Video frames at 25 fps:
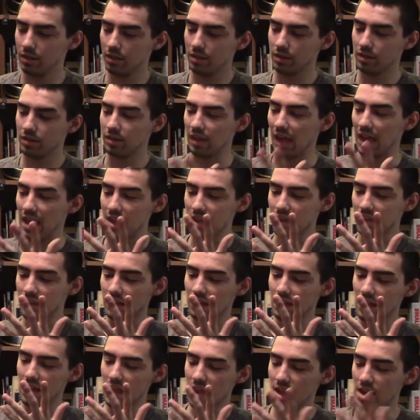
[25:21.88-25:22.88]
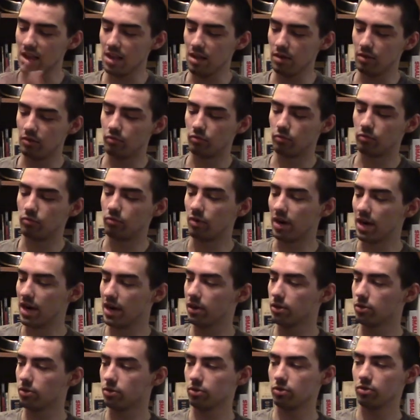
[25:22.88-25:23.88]
take
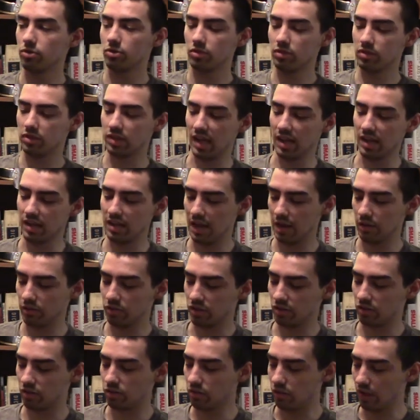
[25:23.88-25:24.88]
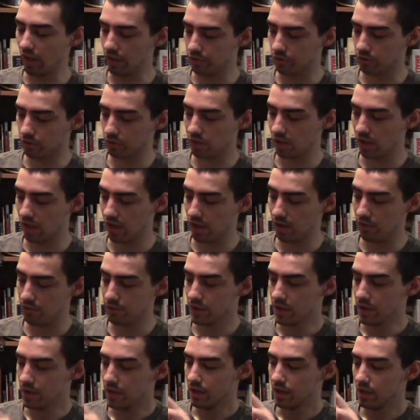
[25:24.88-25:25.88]
out this leather
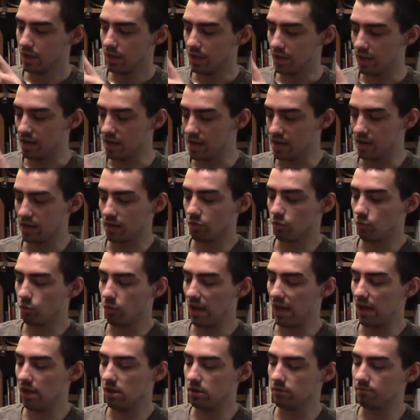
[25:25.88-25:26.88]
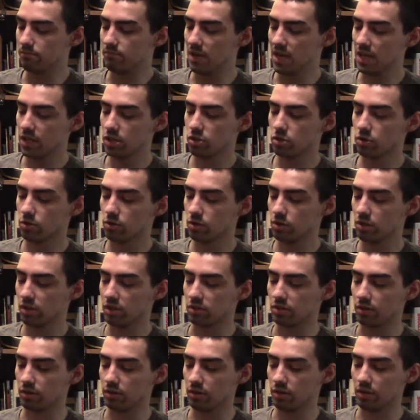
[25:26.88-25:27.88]
glove, and as well, make sure
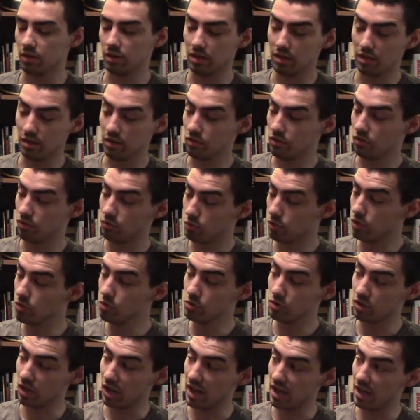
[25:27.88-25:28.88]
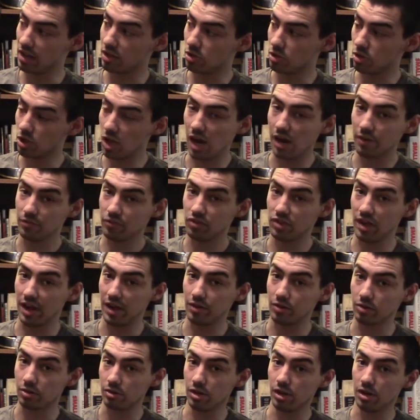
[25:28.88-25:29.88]
that the, and just use a
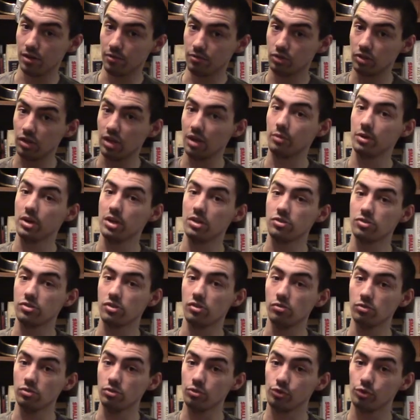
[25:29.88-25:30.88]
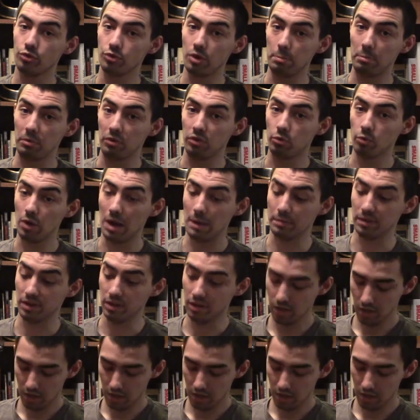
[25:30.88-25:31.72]
cloth-style glove, so that way you don't lose grip of your weapon,